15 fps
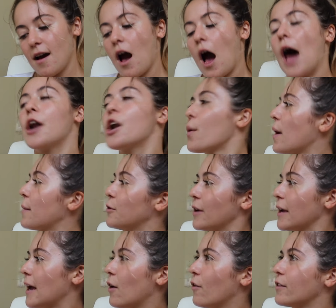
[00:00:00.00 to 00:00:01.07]
I don't know why I'm
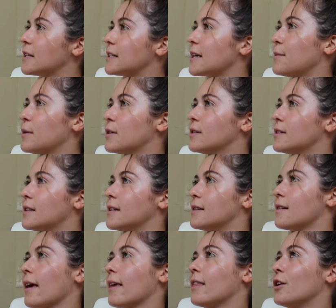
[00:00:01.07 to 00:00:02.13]
doing it, obviously because
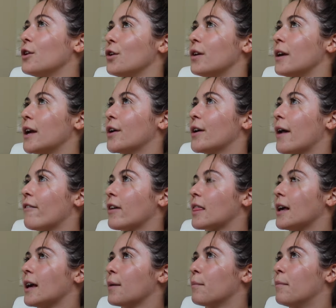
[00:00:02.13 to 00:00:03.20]
it's like the new year and
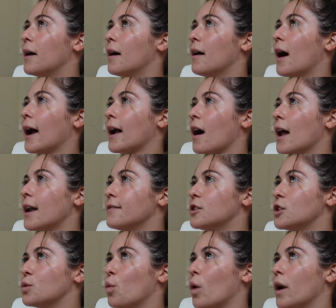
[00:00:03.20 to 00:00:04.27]
everything, but I kind of
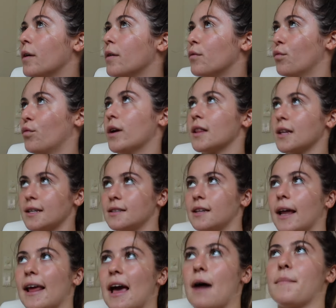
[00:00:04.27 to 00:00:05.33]
just want to really
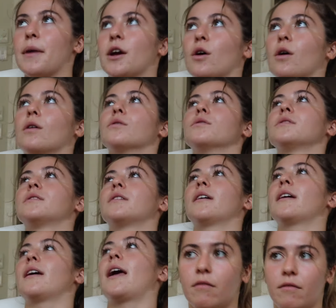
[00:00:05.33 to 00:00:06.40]
set out my goals,
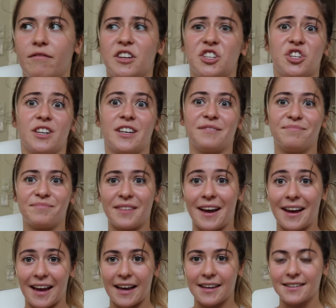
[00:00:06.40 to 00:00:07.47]
vision it,
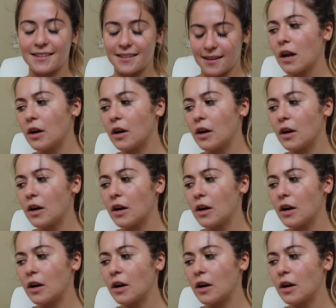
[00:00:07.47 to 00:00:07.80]
I guess.